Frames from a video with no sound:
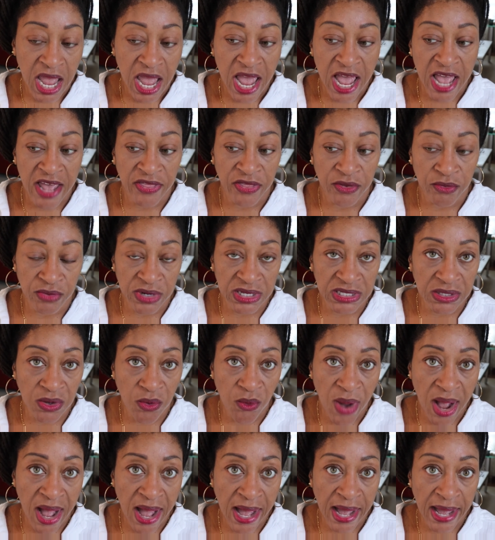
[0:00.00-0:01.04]
And the reason
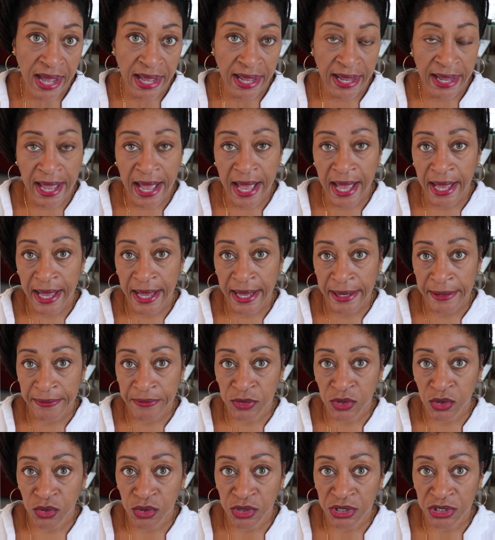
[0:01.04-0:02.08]
why I'm
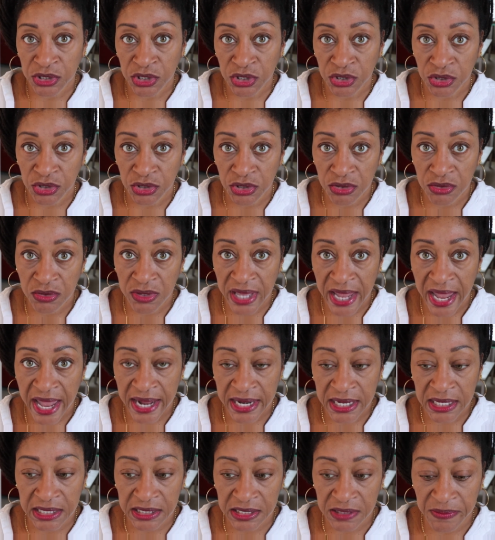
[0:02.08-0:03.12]
going to do
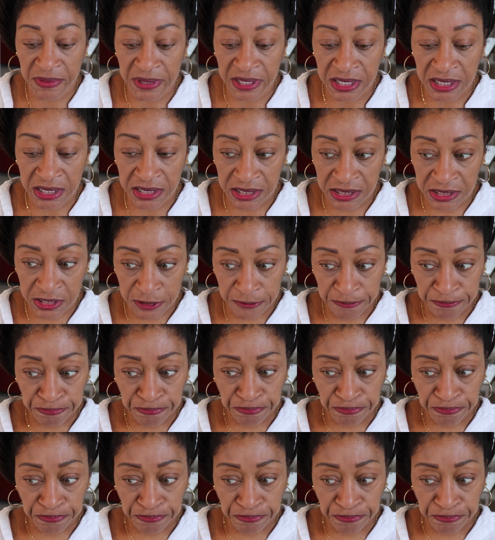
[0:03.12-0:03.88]
that is because